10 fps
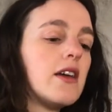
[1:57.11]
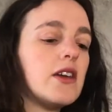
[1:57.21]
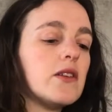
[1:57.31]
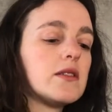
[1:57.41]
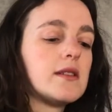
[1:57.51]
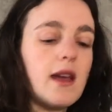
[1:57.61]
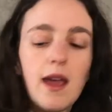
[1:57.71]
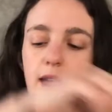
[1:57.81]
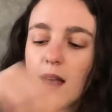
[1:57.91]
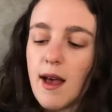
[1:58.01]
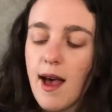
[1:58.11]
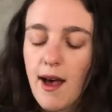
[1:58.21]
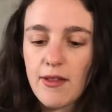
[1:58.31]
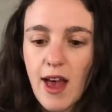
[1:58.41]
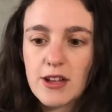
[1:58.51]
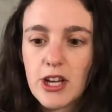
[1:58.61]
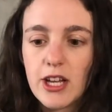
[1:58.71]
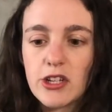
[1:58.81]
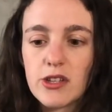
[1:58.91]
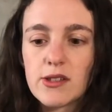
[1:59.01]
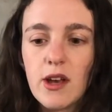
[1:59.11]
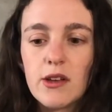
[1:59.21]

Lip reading: you'll see how that changes.